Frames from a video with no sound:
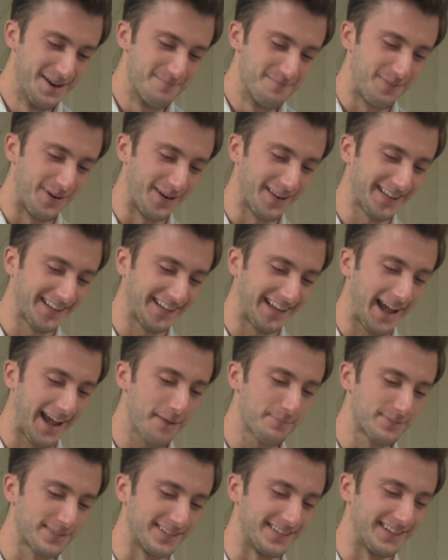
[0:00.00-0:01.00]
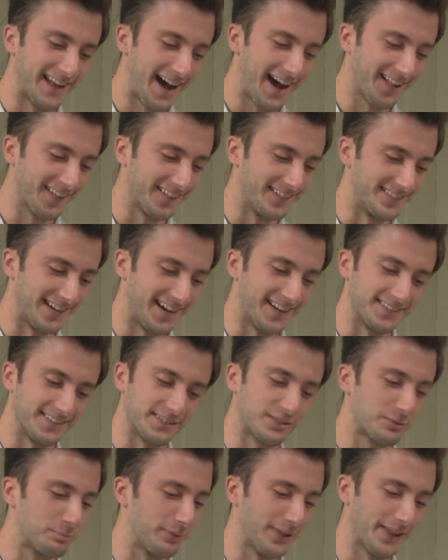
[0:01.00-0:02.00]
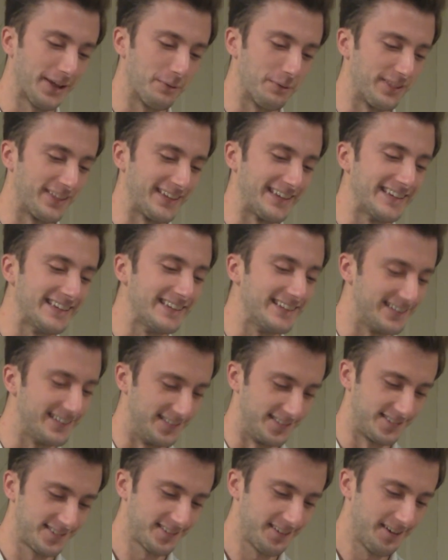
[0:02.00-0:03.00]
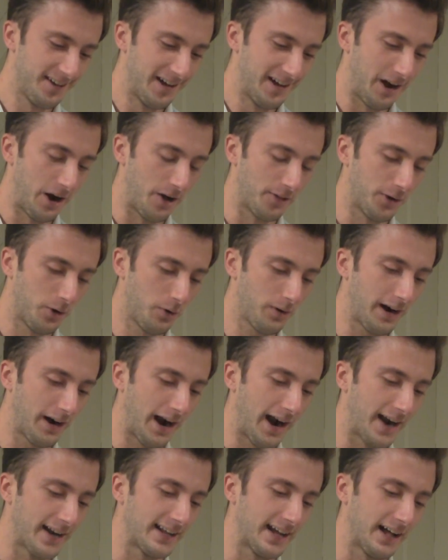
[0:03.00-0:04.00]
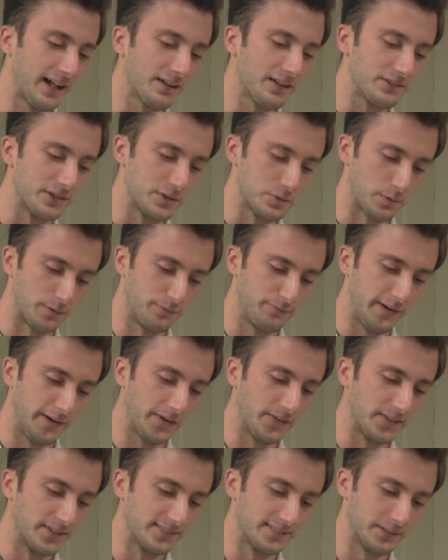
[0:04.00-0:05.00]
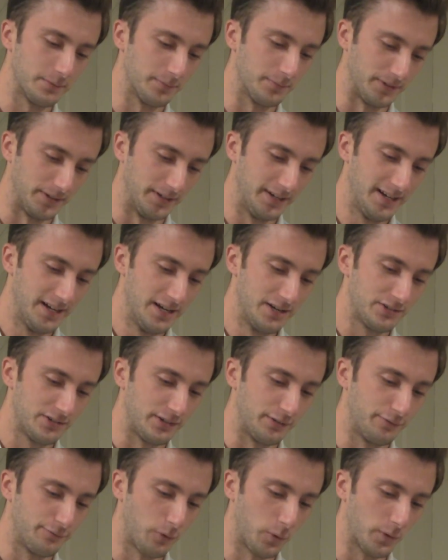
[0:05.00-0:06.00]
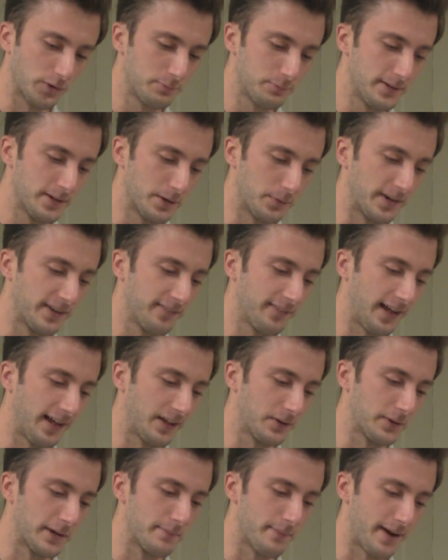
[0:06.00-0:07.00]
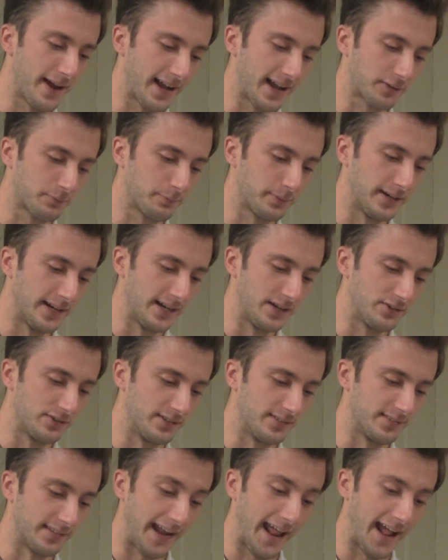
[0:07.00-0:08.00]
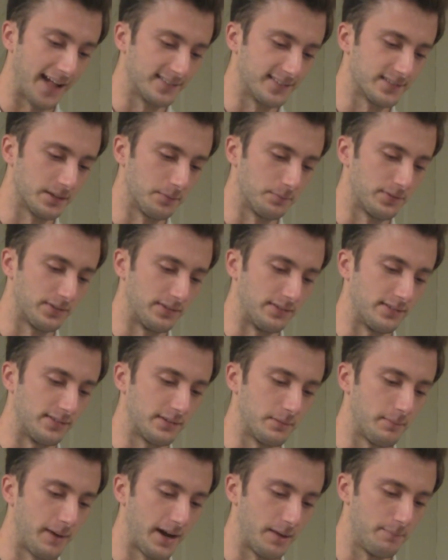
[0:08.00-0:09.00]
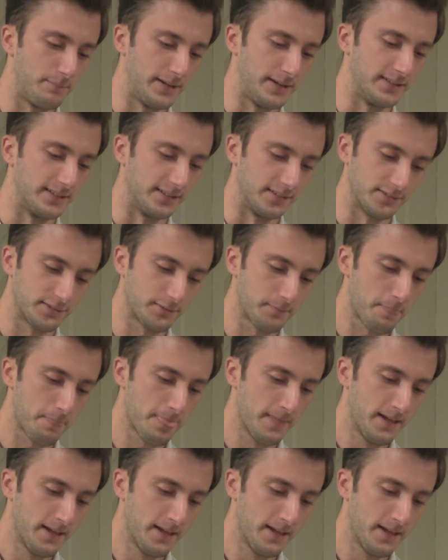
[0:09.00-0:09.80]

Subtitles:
Putting gaps in knowledge on display with ease. Although our ideologies were fairly similar, she forced me to reevaluate my explanations and add substance to my opinions.